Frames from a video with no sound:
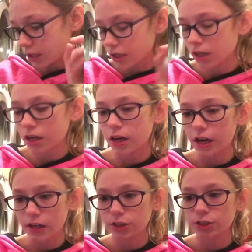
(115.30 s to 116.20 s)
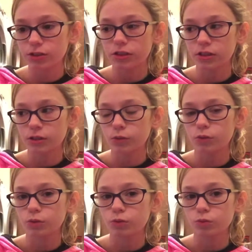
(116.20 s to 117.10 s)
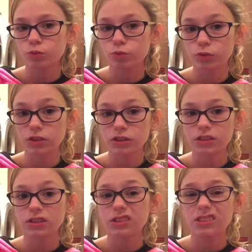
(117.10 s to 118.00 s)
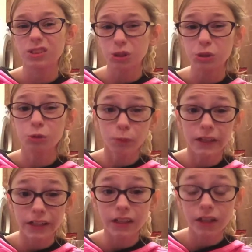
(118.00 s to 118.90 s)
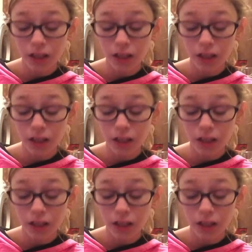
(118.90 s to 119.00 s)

are actually really too big.